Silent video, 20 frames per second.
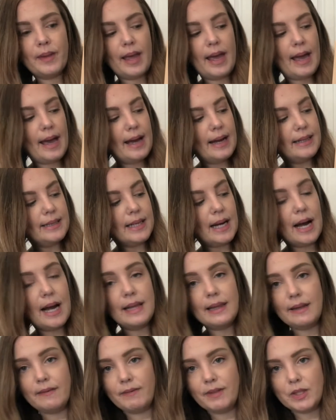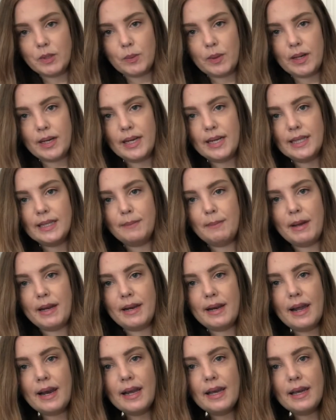And I love this one. It is
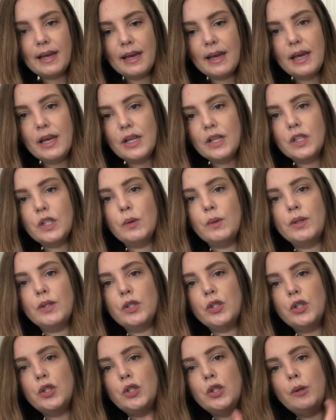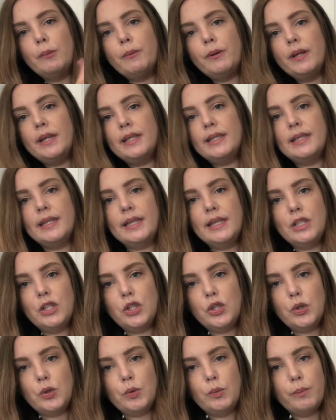magnetic, so it is super easy
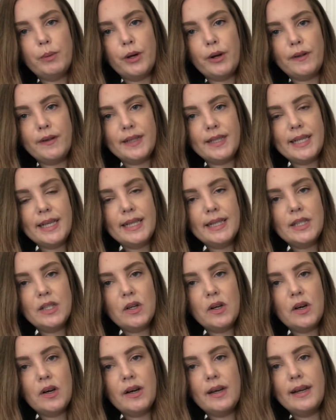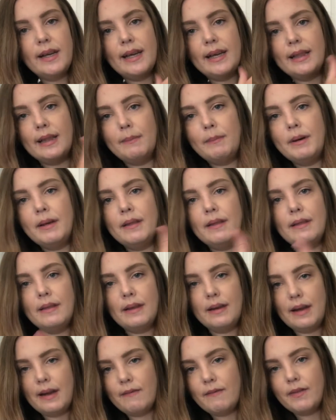to put all the dates on and the month
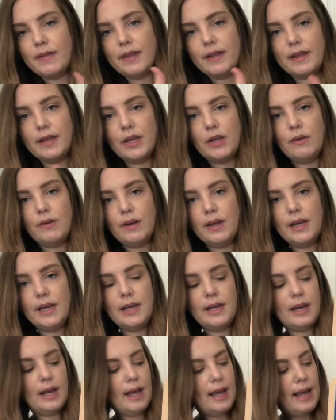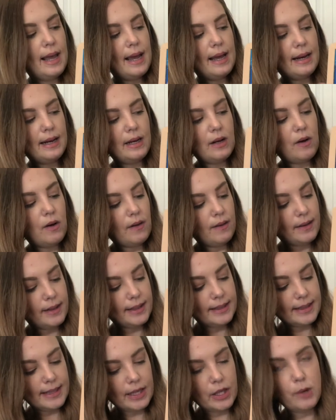and everything that you need and any
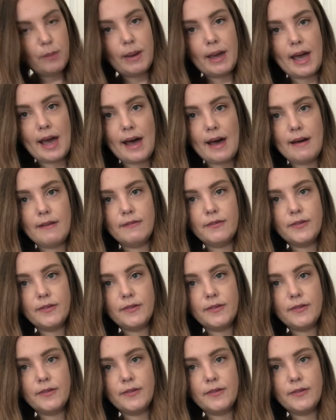holidays that you may have.